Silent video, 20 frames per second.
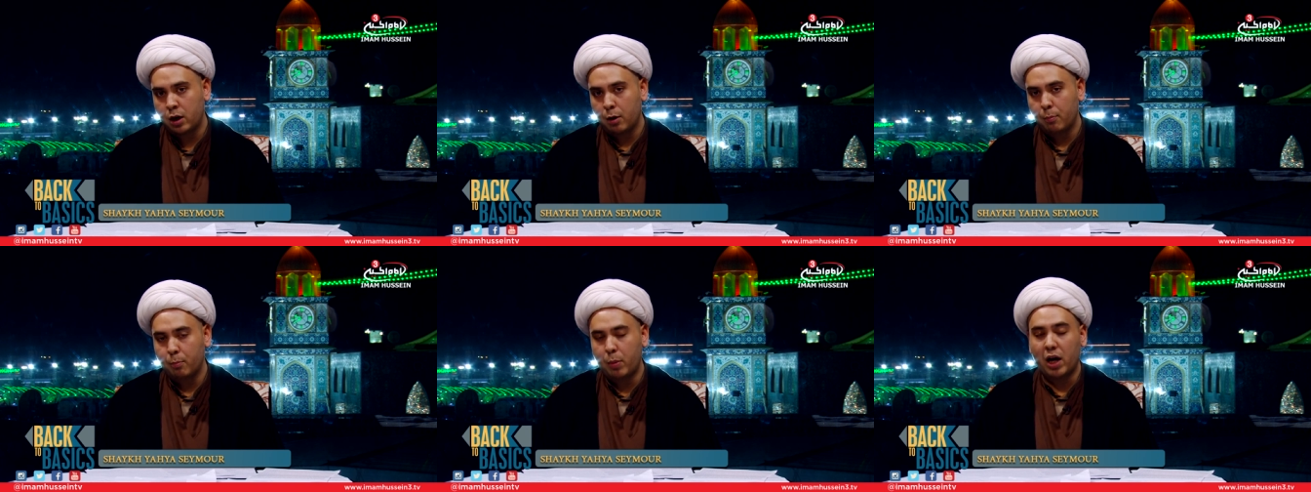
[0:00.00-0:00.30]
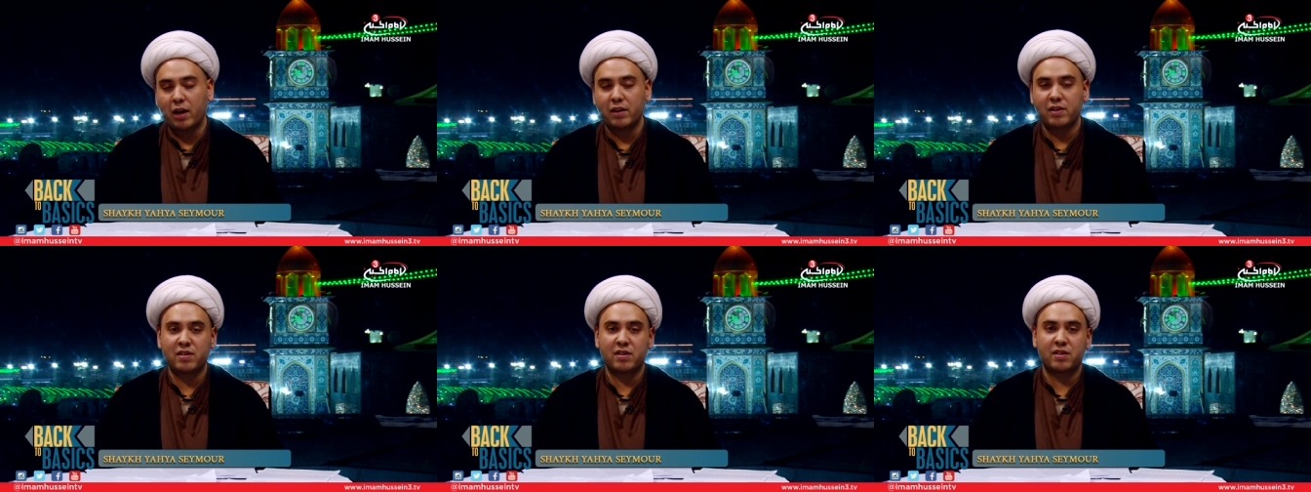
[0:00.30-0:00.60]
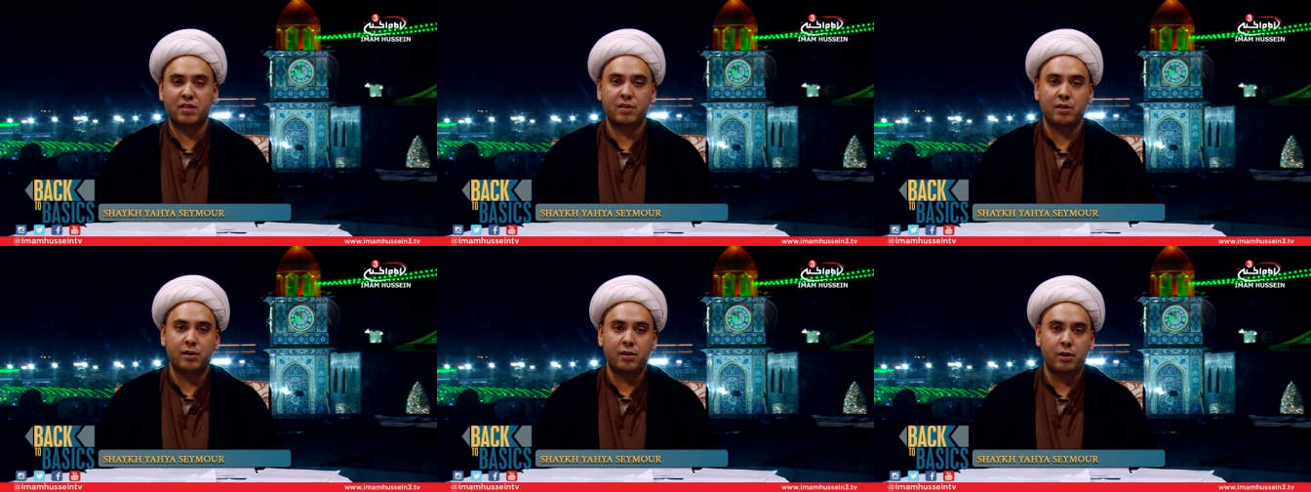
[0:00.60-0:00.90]

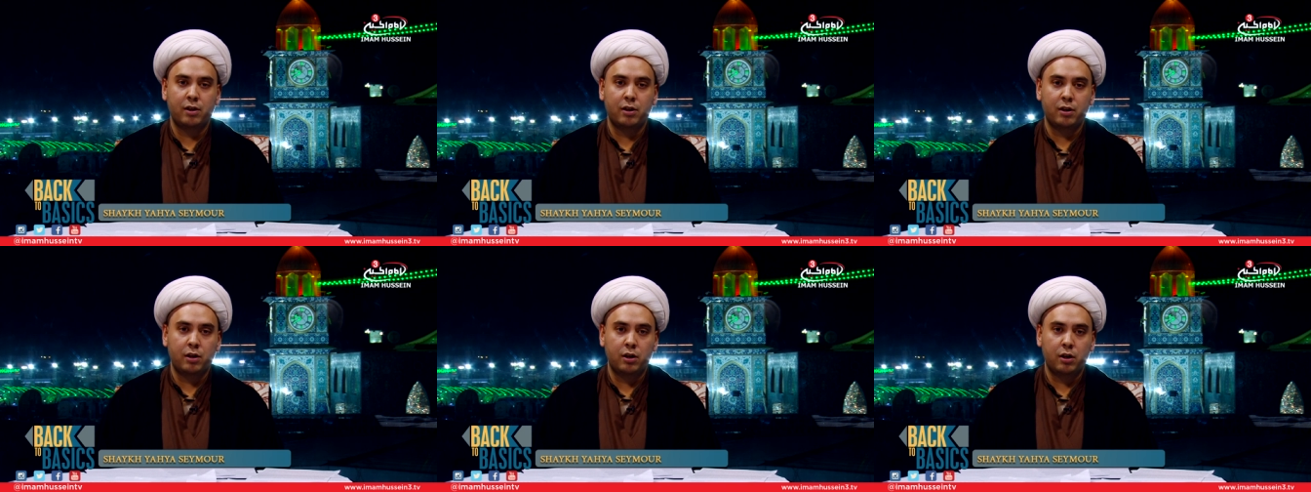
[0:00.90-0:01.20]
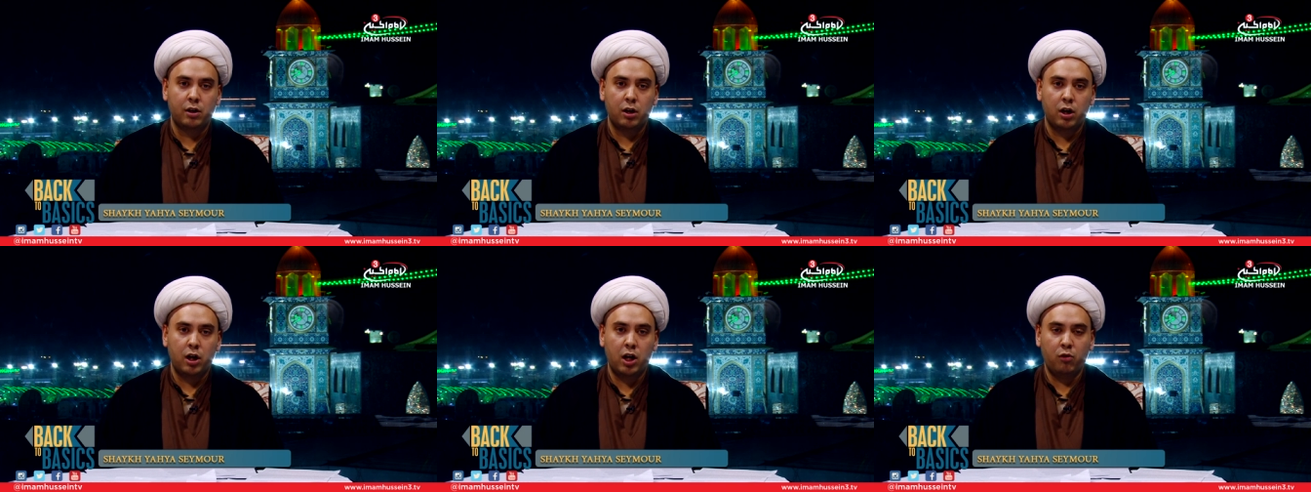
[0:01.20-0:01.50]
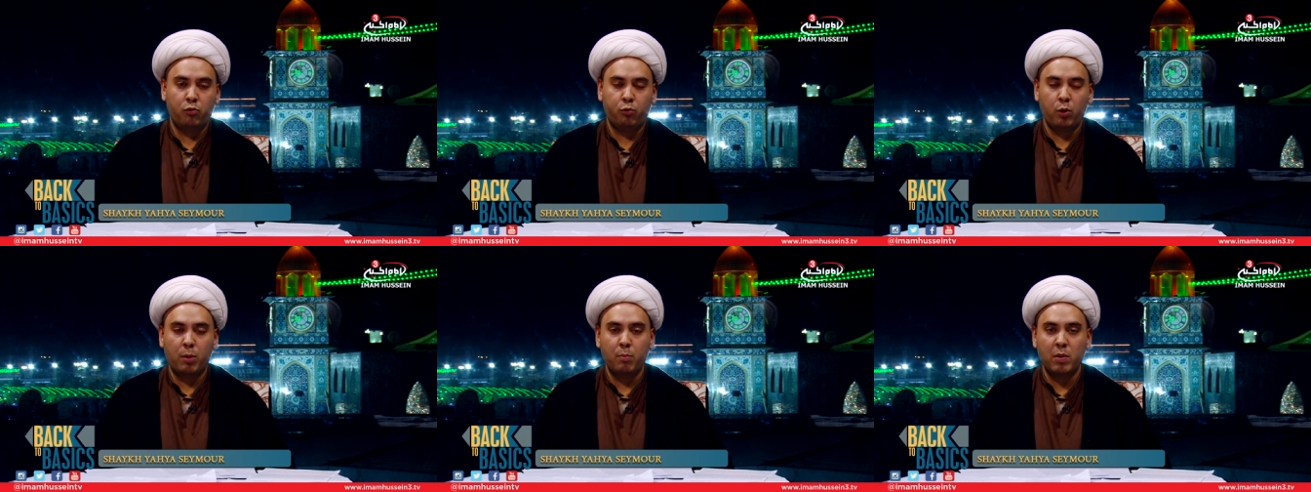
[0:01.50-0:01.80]
But
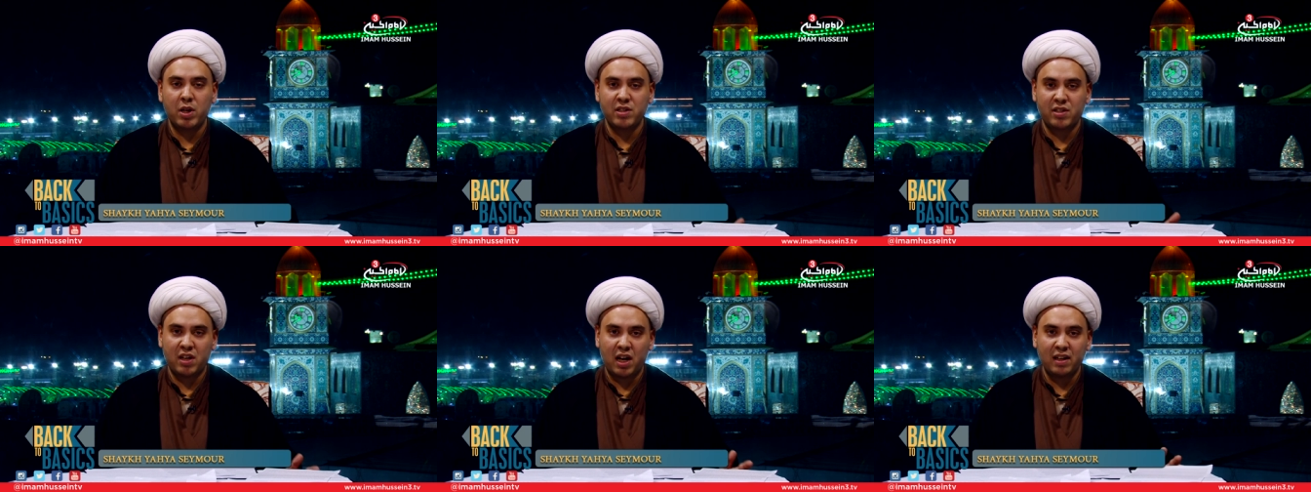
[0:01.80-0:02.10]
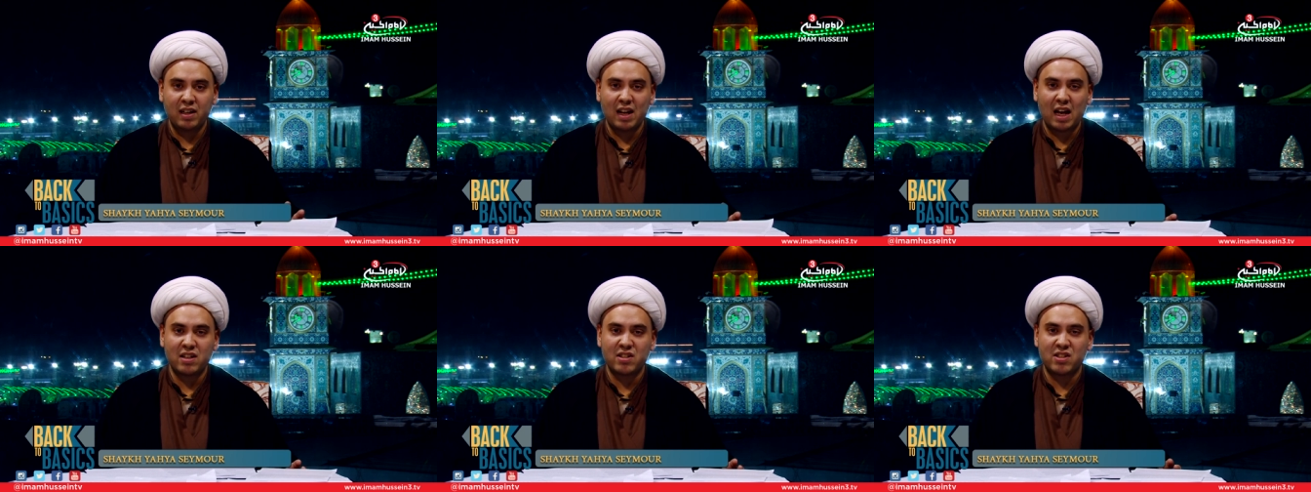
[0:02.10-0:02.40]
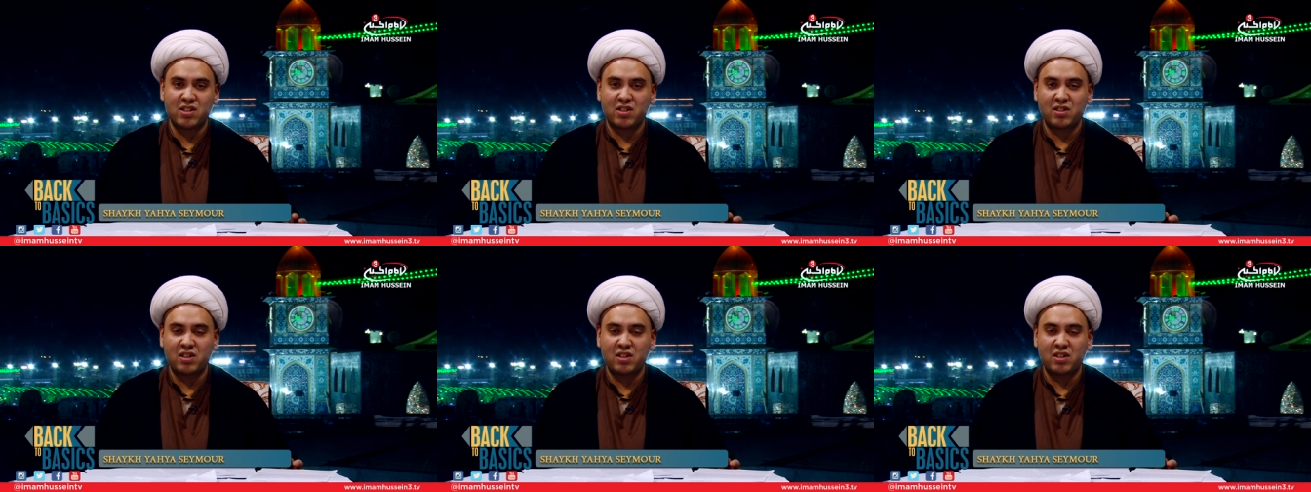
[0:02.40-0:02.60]
if we maintain that